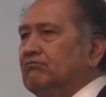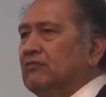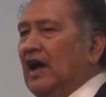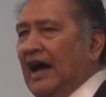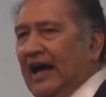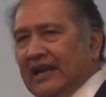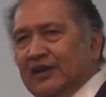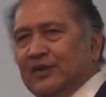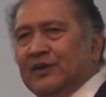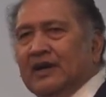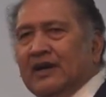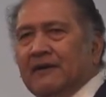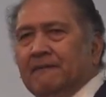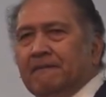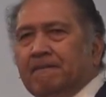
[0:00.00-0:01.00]
Hallelujah.
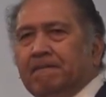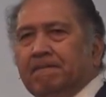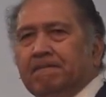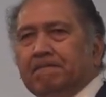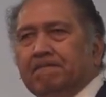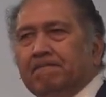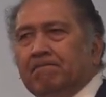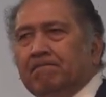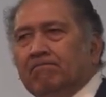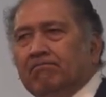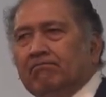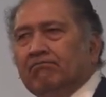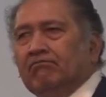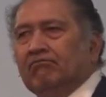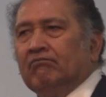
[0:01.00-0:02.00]

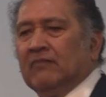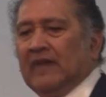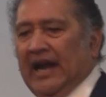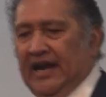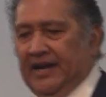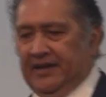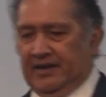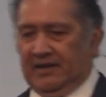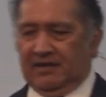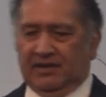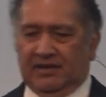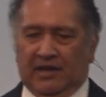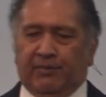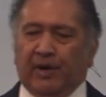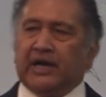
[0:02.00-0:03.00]
And
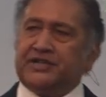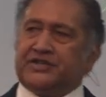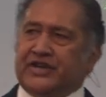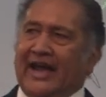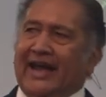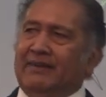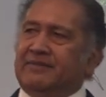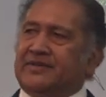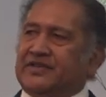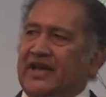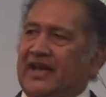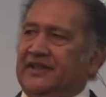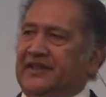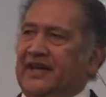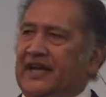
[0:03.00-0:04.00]
the book of James
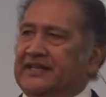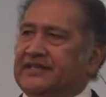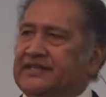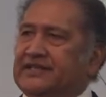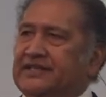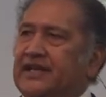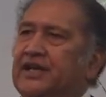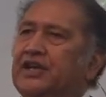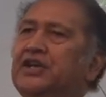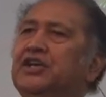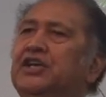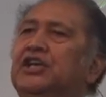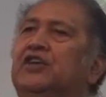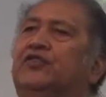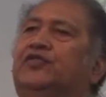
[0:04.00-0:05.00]
said this,
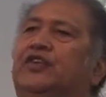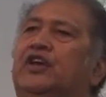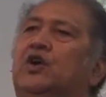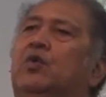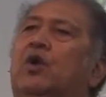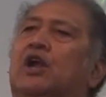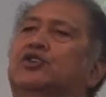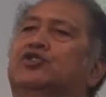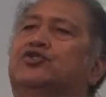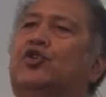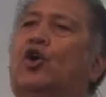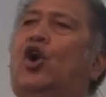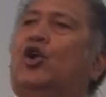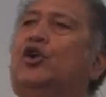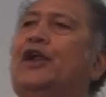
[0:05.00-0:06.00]
if you will
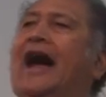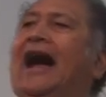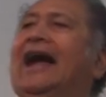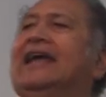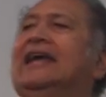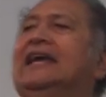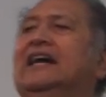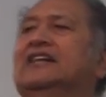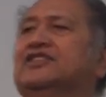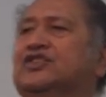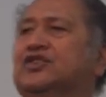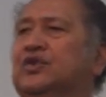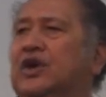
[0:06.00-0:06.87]
draw nigh unto